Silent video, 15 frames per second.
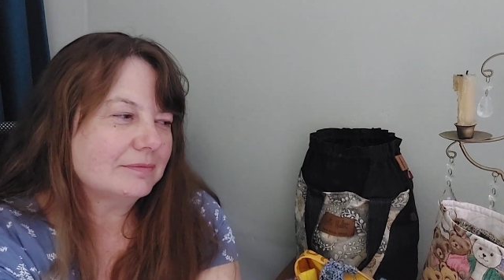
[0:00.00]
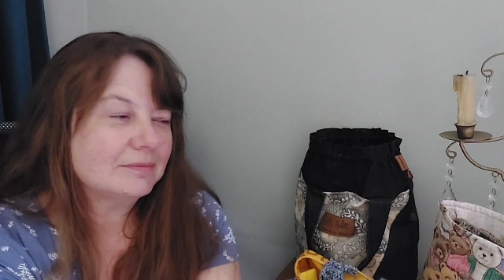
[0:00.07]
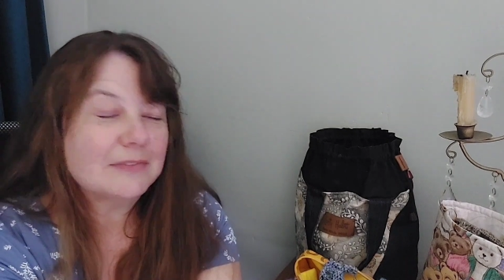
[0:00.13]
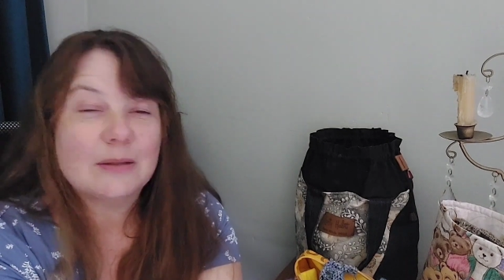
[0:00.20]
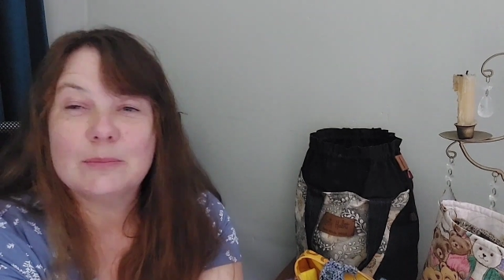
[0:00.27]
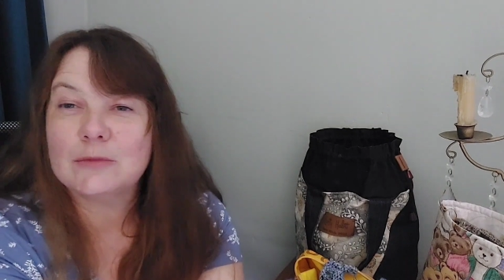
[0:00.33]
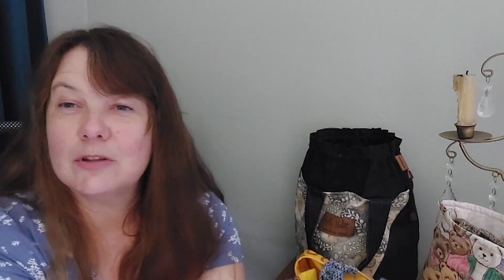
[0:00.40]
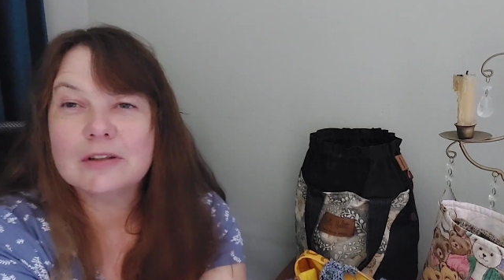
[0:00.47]

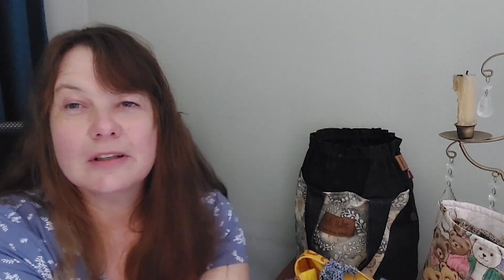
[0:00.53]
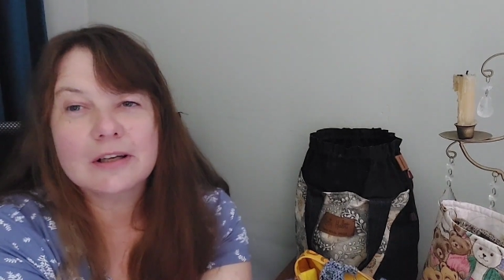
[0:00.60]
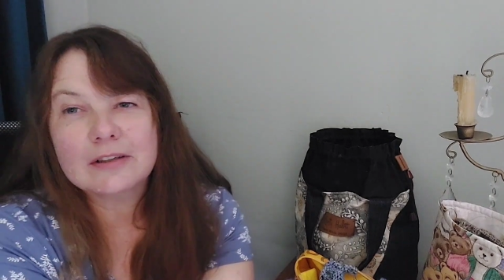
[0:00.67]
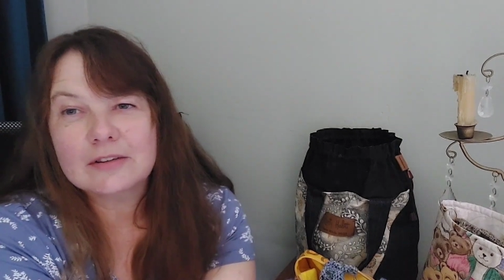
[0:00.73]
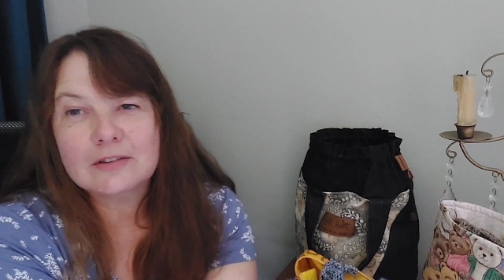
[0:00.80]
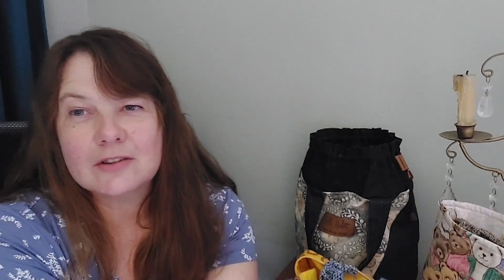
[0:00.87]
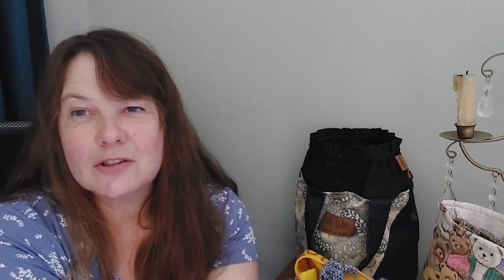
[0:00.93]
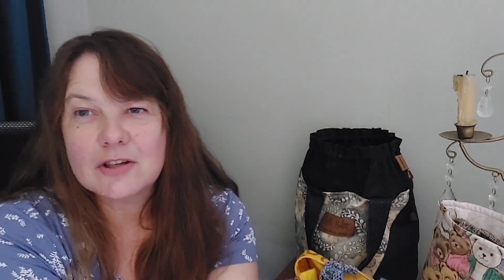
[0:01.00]
I'm not
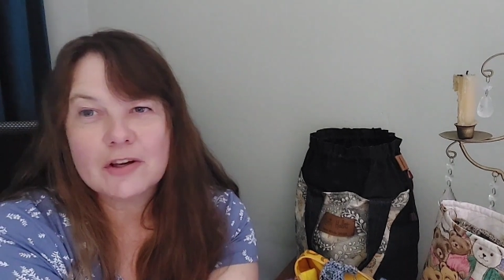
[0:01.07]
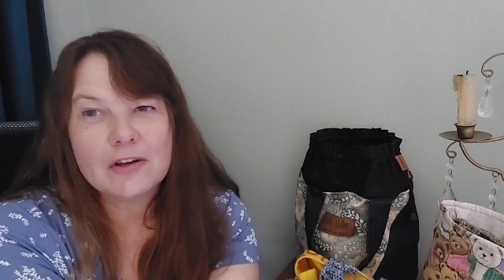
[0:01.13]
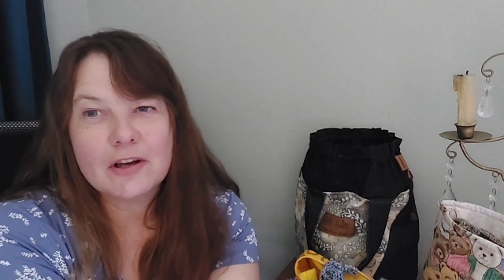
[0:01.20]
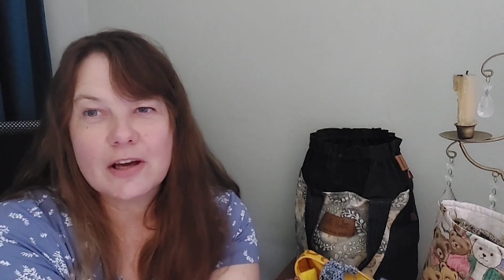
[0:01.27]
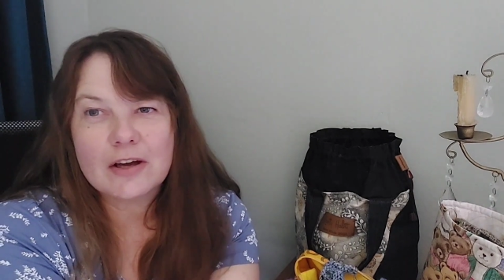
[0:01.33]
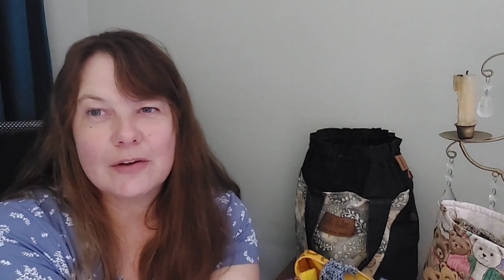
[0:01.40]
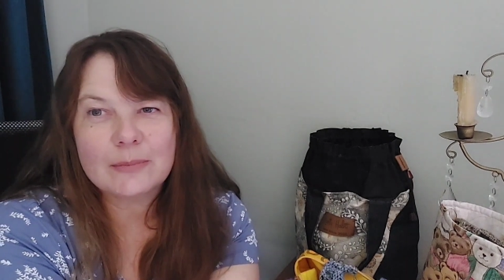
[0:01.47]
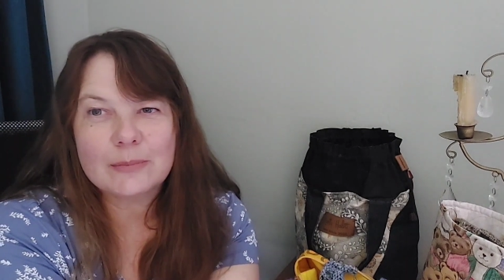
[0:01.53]
going to show you
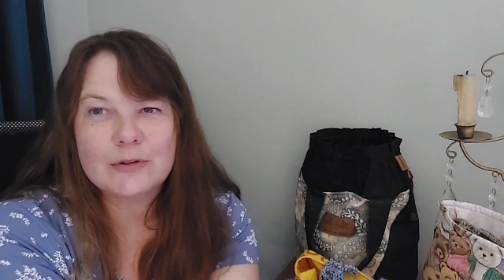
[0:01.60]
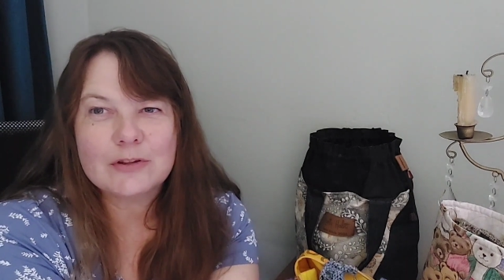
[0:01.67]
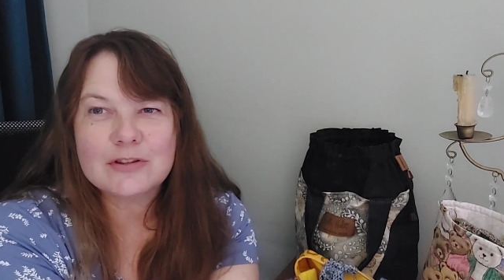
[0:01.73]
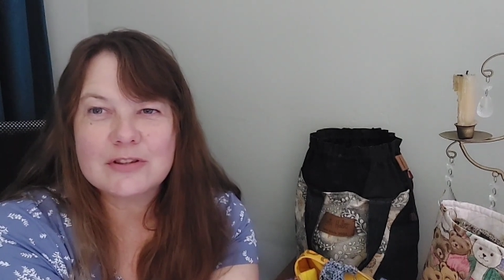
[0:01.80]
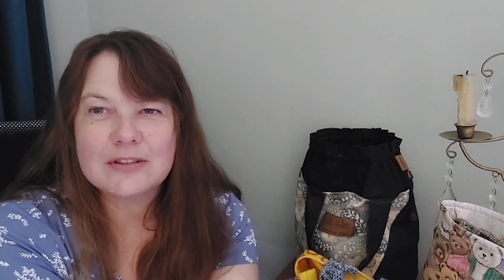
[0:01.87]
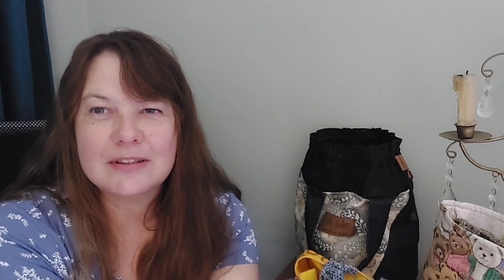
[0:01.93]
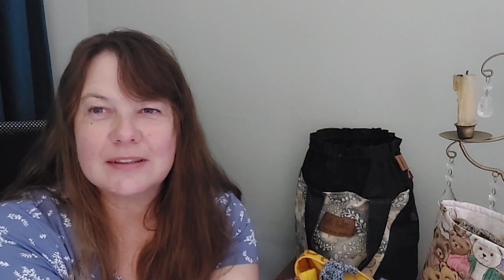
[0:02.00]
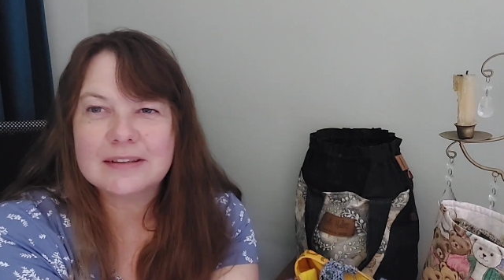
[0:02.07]
how I'm
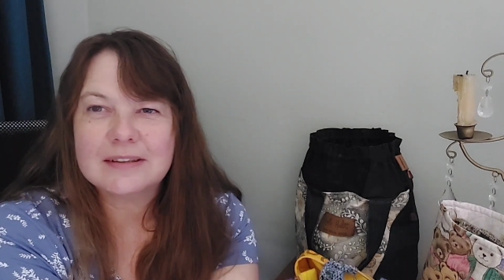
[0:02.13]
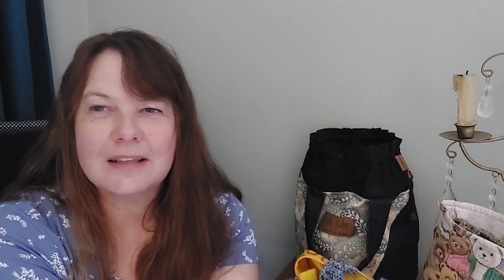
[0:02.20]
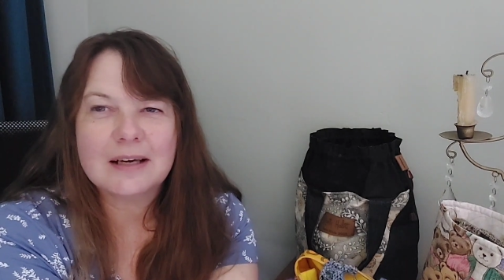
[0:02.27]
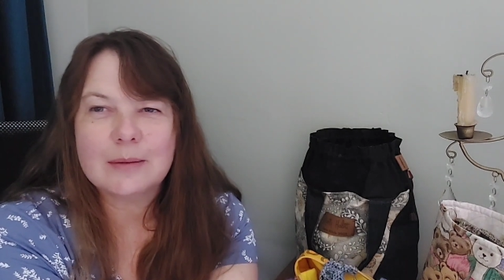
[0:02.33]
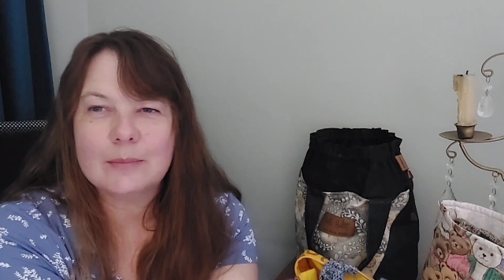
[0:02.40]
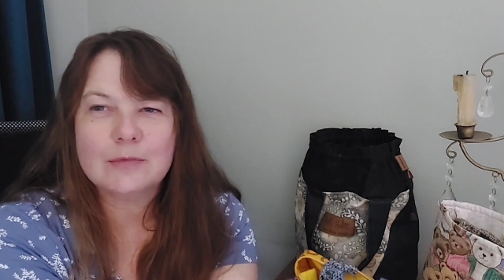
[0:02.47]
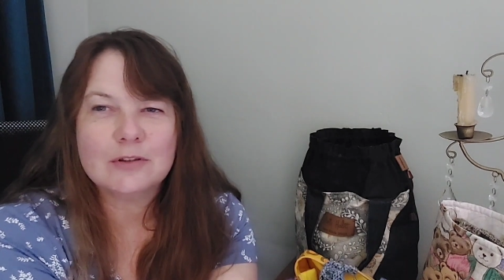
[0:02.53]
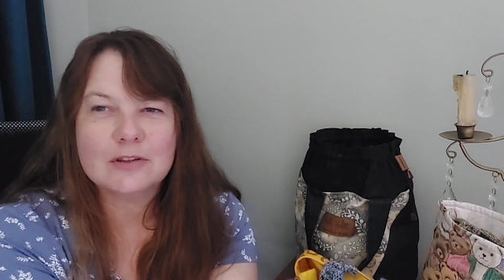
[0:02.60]
using it.
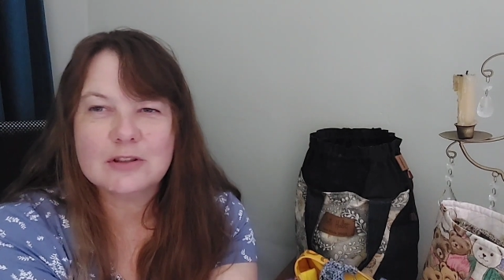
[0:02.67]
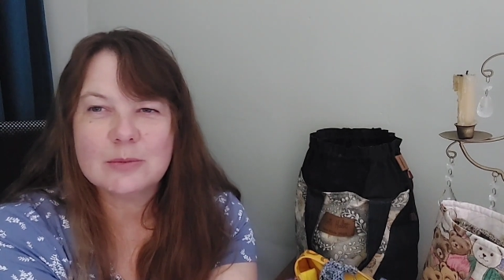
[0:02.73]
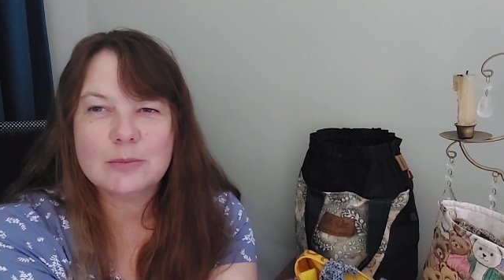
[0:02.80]
I'm not a